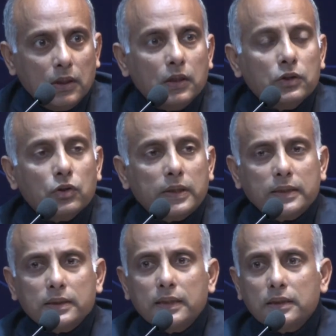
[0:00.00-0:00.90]
So
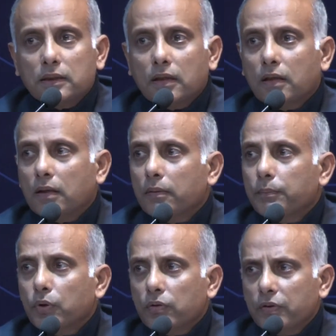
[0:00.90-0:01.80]
there's this uh,
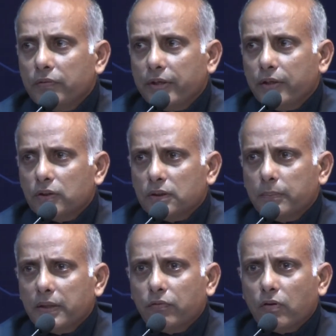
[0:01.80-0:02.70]
beautiful video
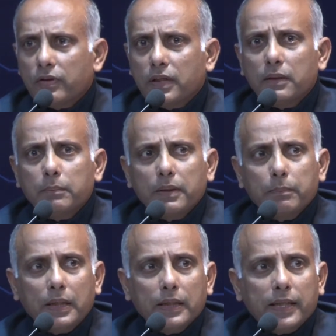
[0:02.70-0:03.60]
somebody forwarded me,
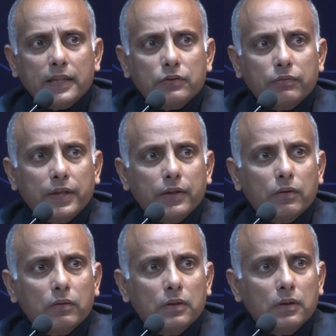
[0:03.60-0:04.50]
Bill Gates'
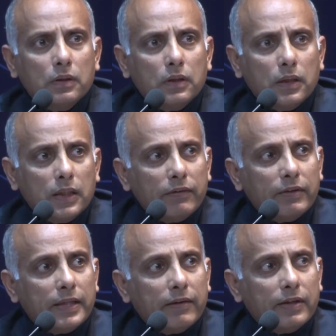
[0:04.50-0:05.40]
video early
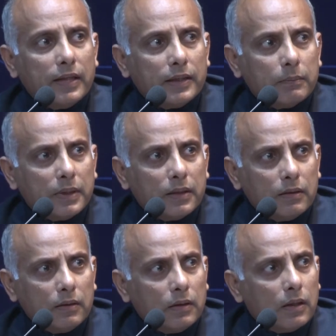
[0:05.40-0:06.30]
with David Letterman,
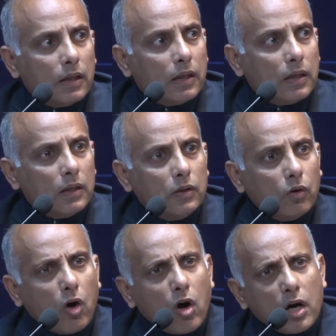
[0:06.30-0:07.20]
uh,
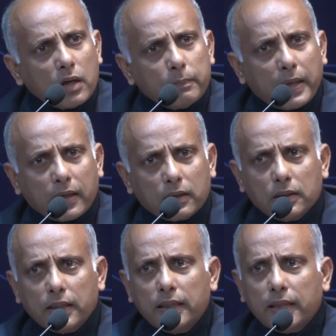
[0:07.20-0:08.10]
long back
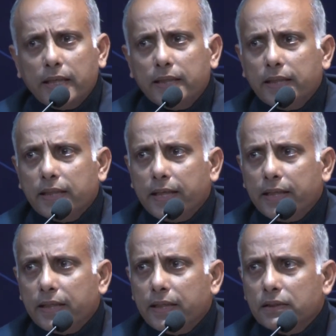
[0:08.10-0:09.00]
in nineteen
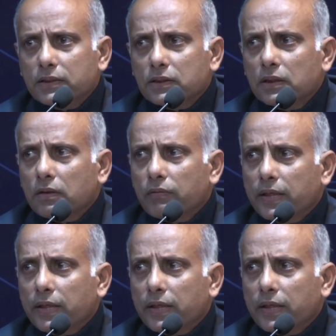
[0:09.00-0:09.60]
eighties when